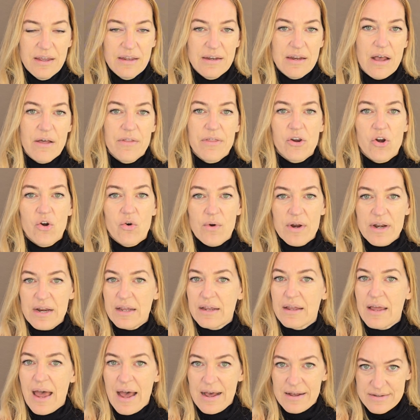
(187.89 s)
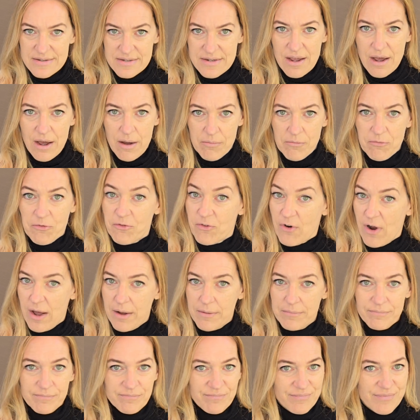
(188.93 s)
Now, the critic has come
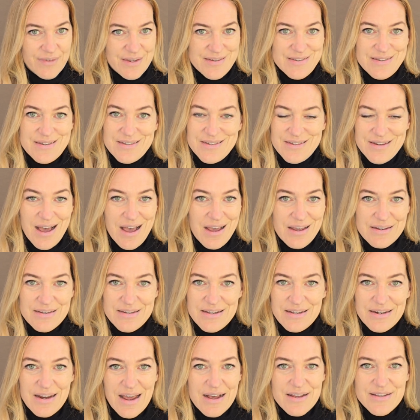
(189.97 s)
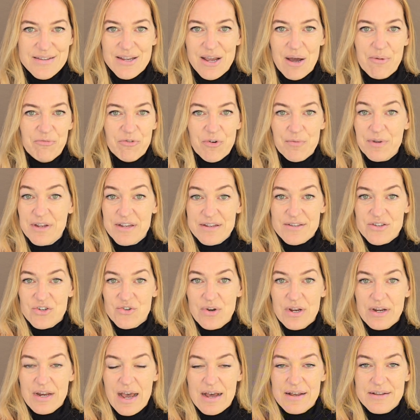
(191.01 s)
from society, it has come from
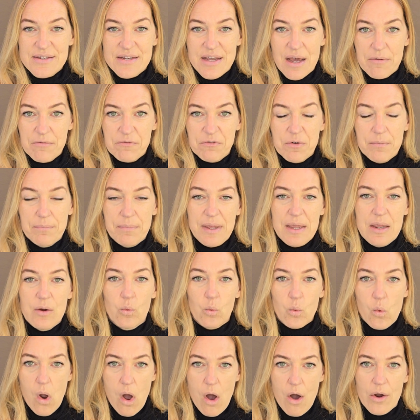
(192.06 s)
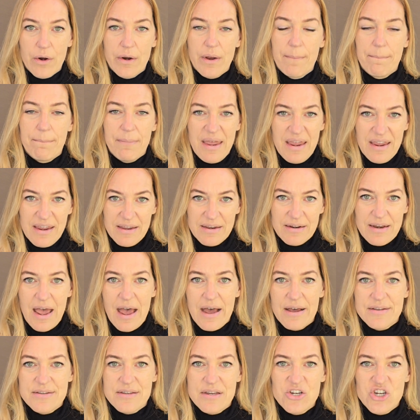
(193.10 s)
history, it has come from being wrong made
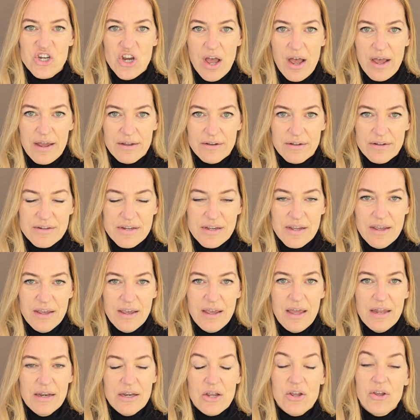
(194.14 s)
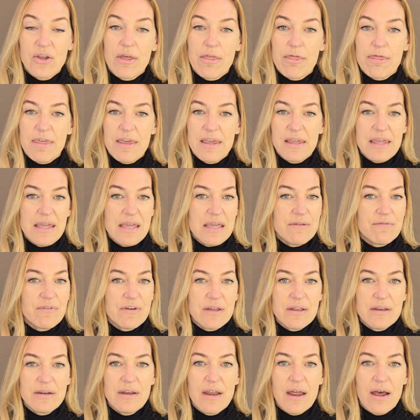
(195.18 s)
as a child. Now, you can think
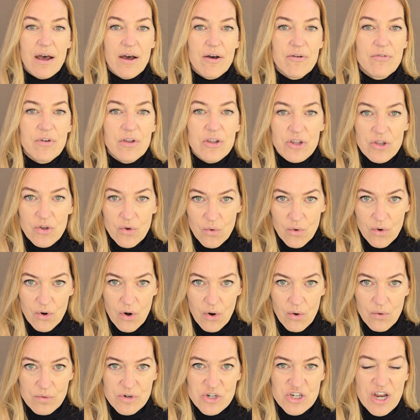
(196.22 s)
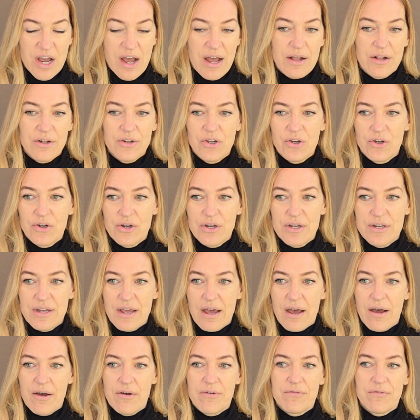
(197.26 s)
even of your own childhood,
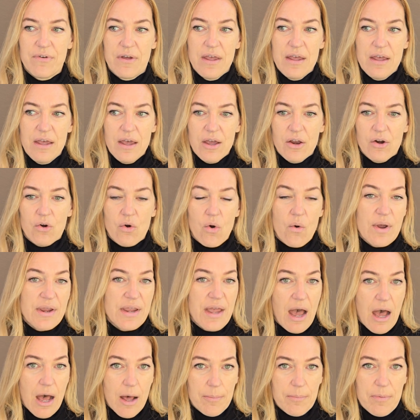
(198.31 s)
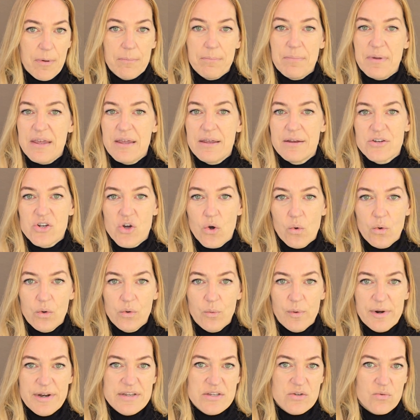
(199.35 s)
of growing up, being told
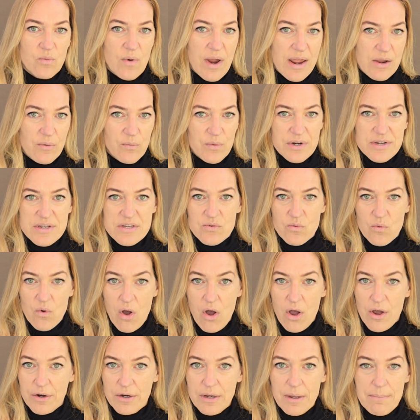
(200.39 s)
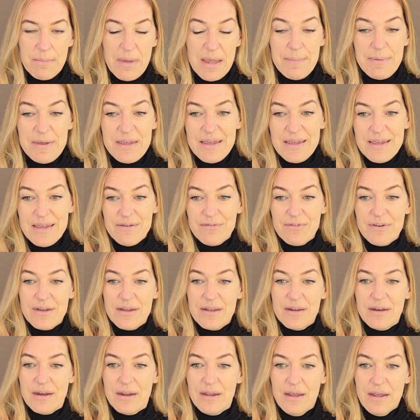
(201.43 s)
what is right, what is wrong, maybe
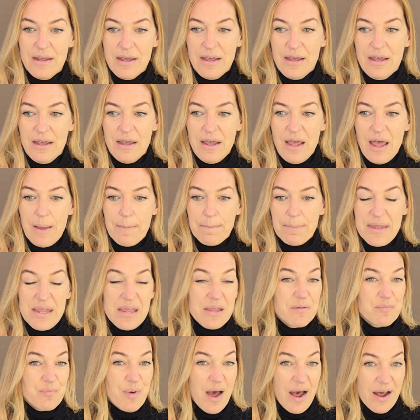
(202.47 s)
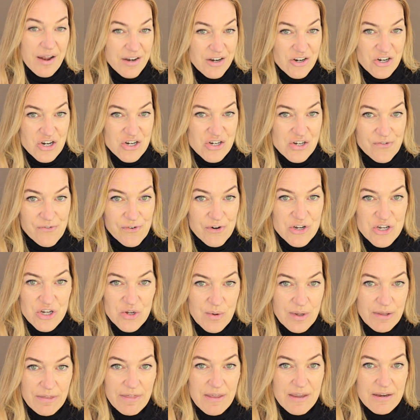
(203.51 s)
even being punished for
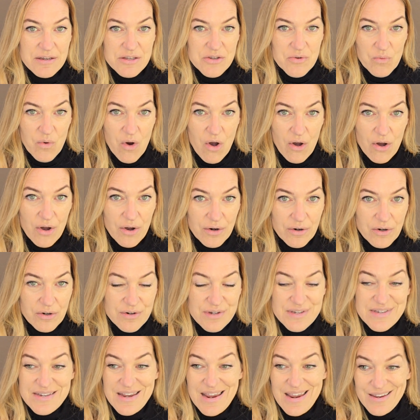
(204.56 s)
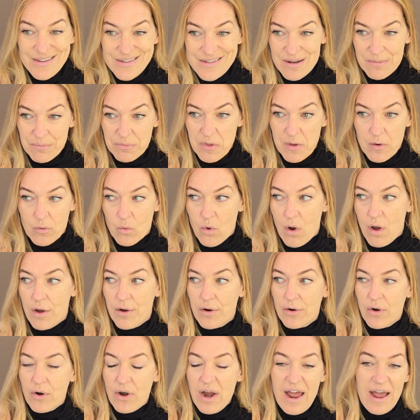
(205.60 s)
doing things wrong, or saying something
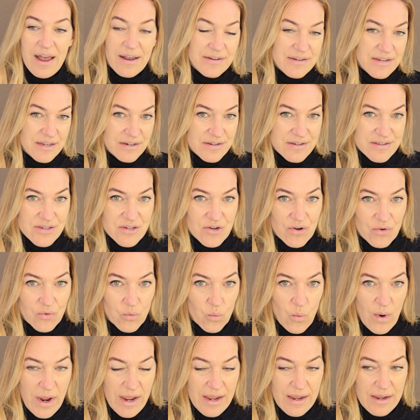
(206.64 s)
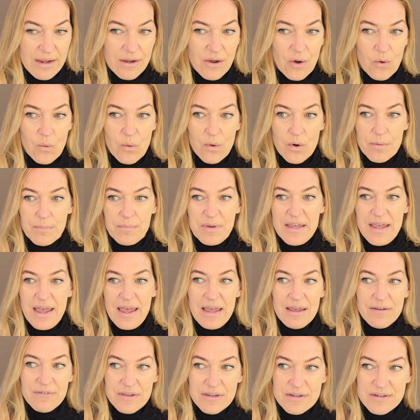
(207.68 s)
wrong, or acting a certain way, or
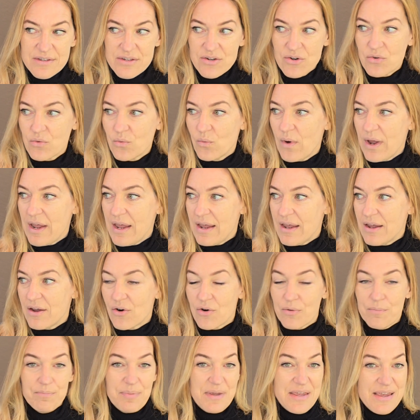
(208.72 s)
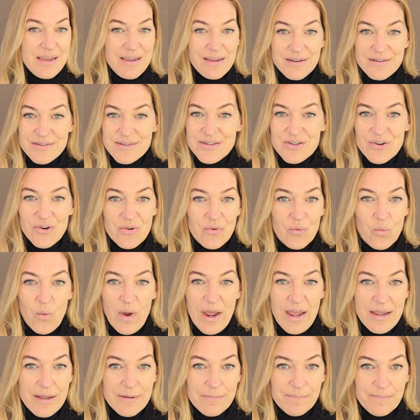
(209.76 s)
behaving a certain way, or being a certain
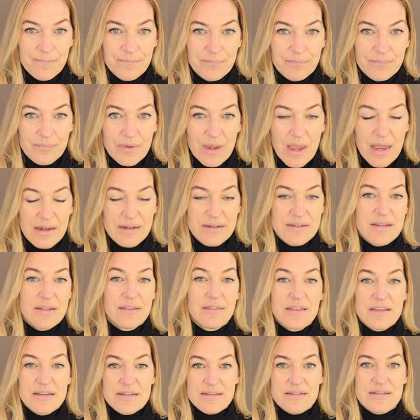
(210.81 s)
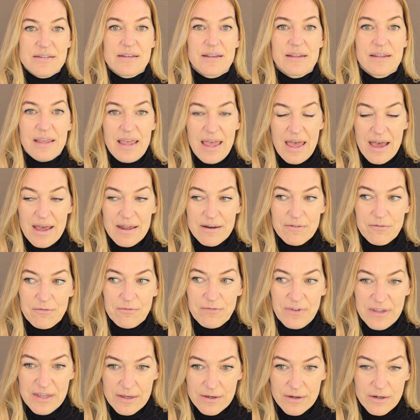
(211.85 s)
way. And this
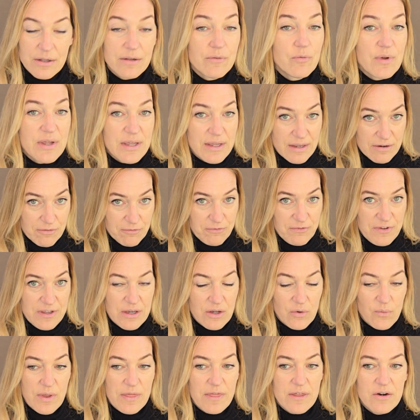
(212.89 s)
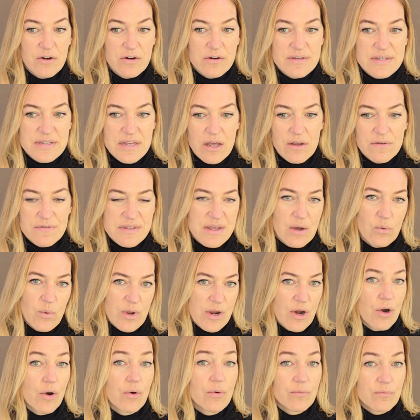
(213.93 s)
we can feel within ourselves that
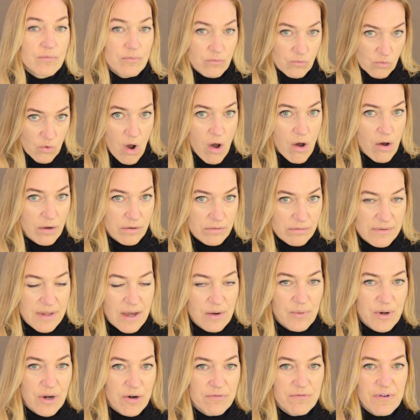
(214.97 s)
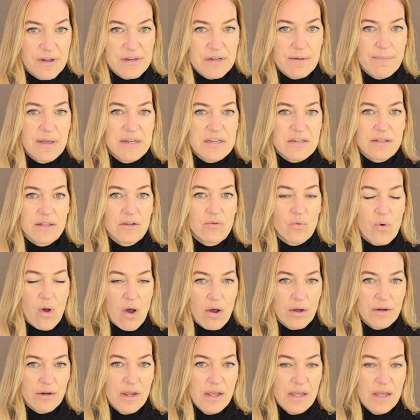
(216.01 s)
we are wrong, that we are fundamentally
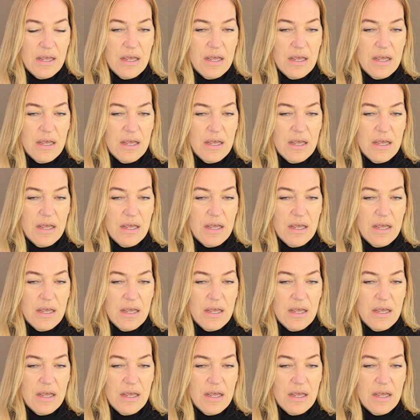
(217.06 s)
wrong.